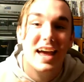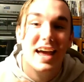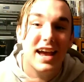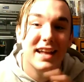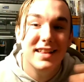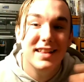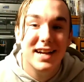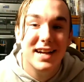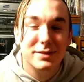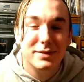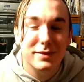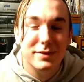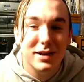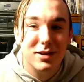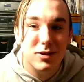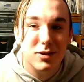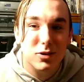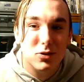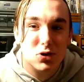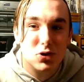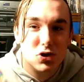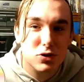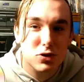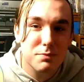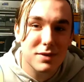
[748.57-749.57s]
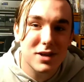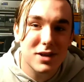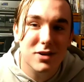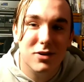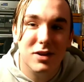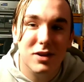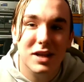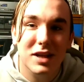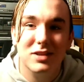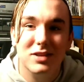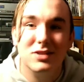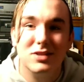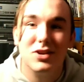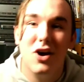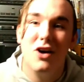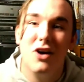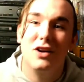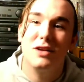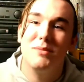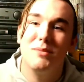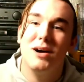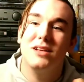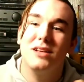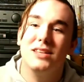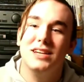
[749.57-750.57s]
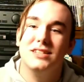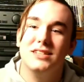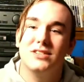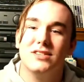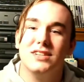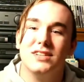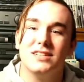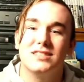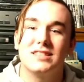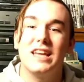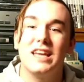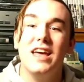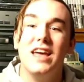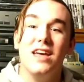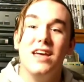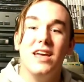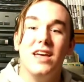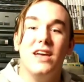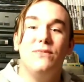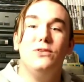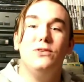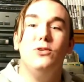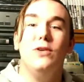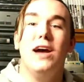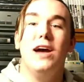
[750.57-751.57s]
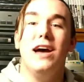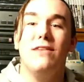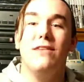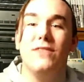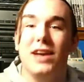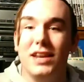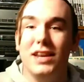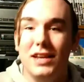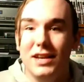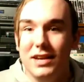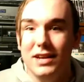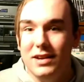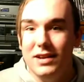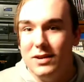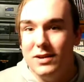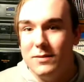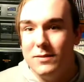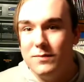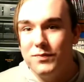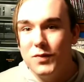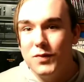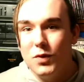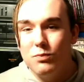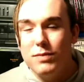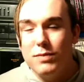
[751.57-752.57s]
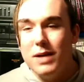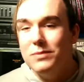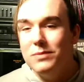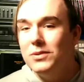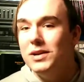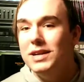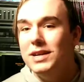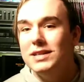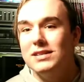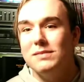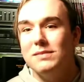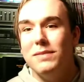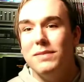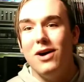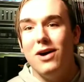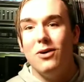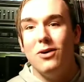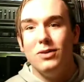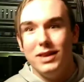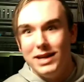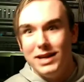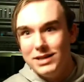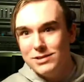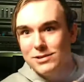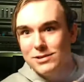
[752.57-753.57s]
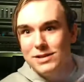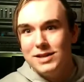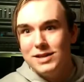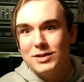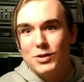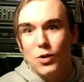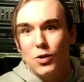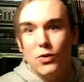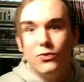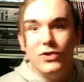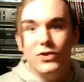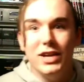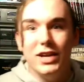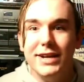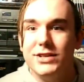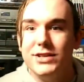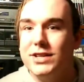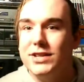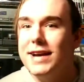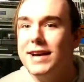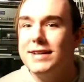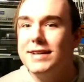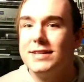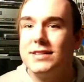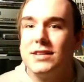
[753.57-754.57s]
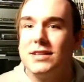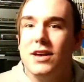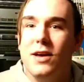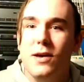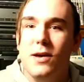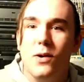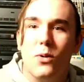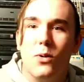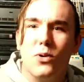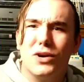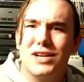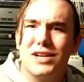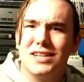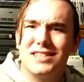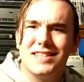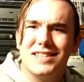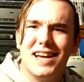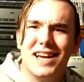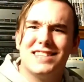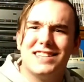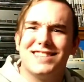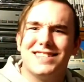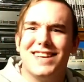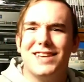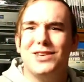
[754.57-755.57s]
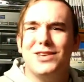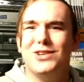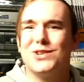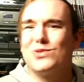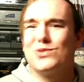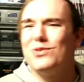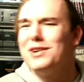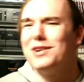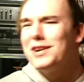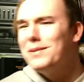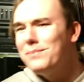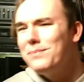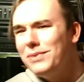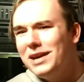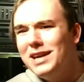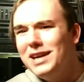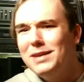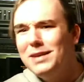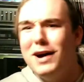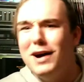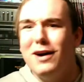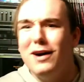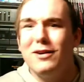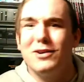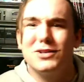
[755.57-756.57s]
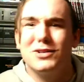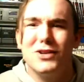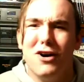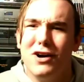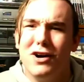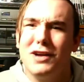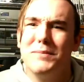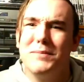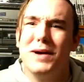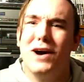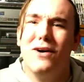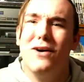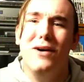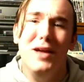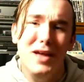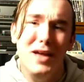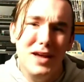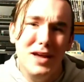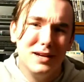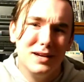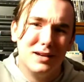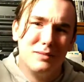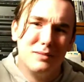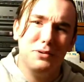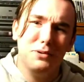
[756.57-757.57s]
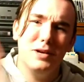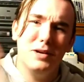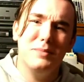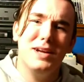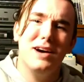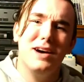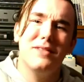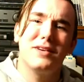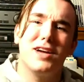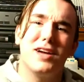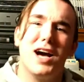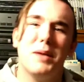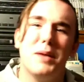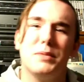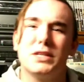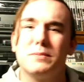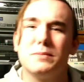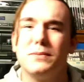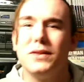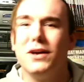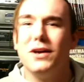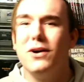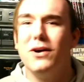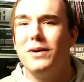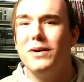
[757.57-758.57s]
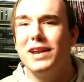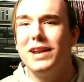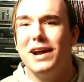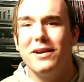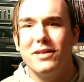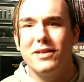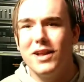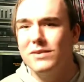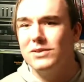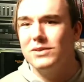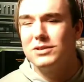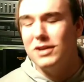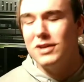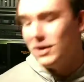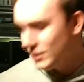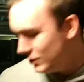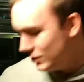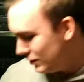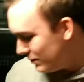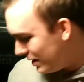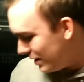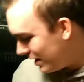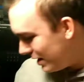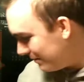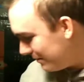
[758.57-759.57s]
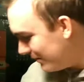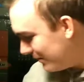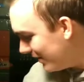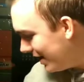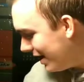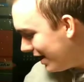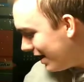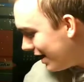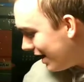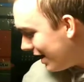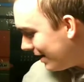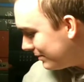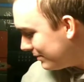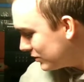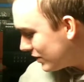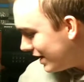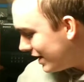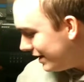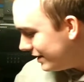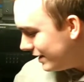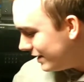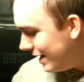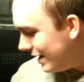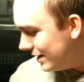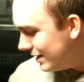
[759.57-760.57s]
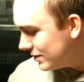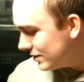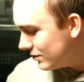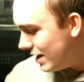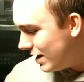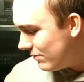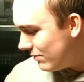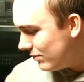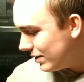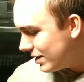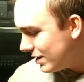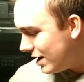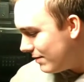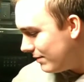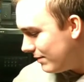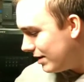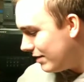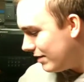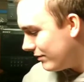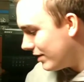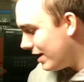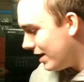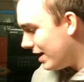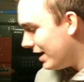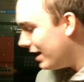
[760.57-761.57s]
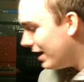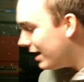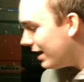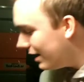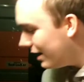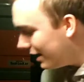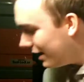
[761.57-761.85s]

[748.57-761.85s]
And that's my little shamil and talk about LaserDisc. If you have any memories about LaserDisc or VHS or cassettes that you just want to complain about or talk about, put them down in the comments below, and I would love to talk to you about them. I've tried to answer every comment I've got,